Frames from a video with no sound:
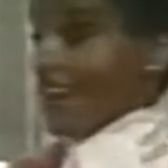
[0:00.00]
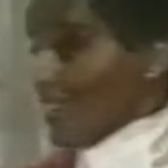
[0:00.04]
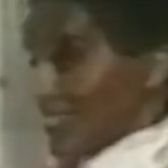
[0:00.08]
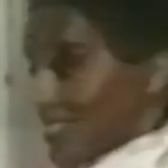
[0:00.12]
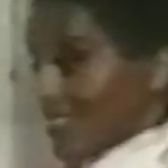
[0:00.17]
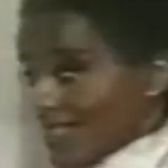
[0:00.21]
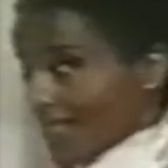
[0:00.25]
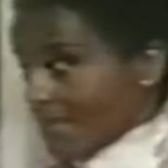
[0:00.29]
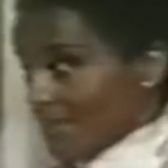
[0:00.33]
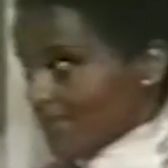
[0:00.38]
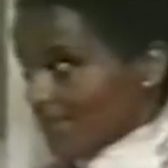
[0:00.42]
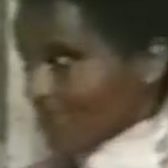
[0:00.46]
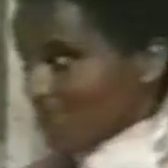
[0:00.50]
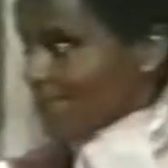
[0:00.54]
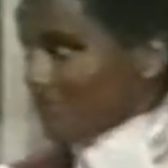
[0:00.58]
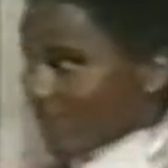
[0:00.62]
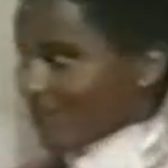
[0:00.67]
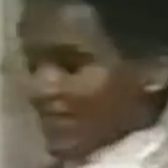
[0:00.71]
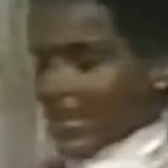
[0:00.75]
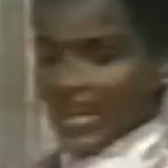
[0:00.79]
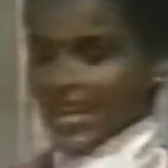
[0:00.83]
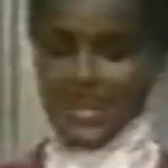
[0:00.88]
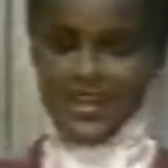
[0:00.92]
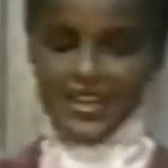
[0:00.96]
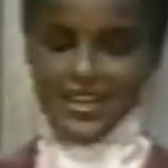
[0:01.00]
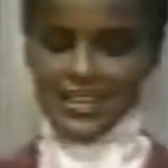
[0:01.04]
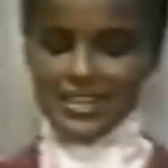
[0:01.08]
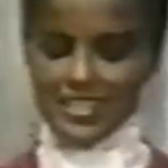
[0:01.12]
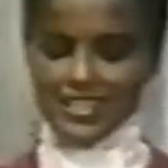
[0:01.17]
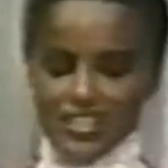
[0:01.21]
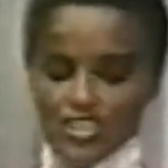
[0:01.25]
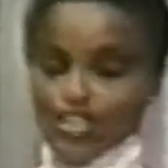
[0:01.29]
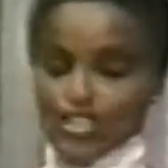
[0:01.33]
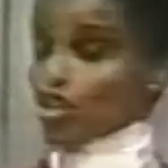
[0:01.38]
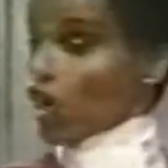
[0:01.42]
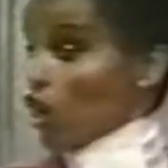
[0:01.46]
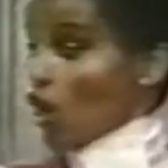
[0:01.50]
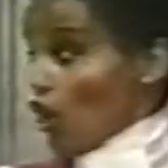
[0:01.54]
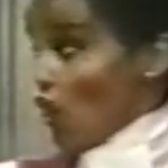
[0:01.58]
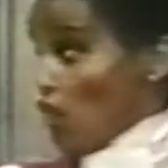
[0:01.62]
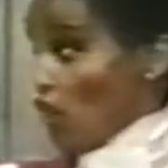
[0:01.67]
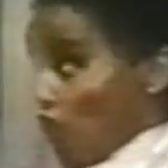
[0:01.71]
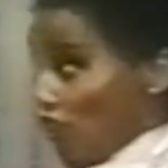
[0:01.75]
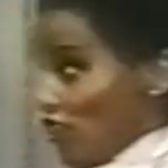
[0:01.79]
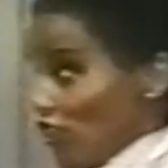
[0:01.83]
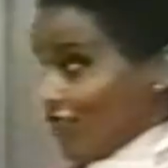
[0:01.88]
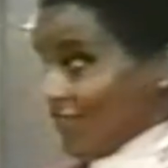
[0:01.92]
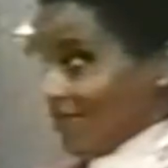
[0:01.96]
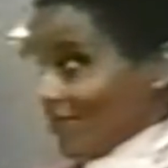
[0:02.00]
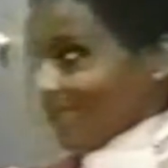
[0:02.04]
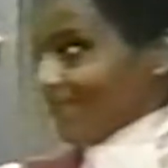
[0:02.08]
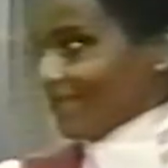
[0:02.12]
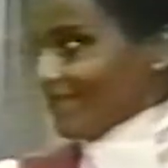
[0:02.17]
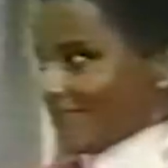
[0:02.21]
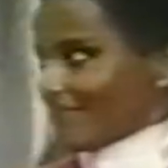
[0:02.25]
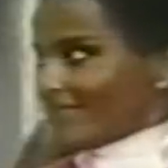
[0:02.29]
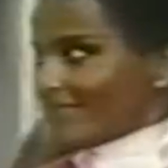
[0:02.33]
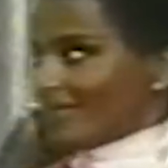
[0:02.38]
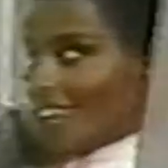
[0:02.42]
reflect our full range of human expression.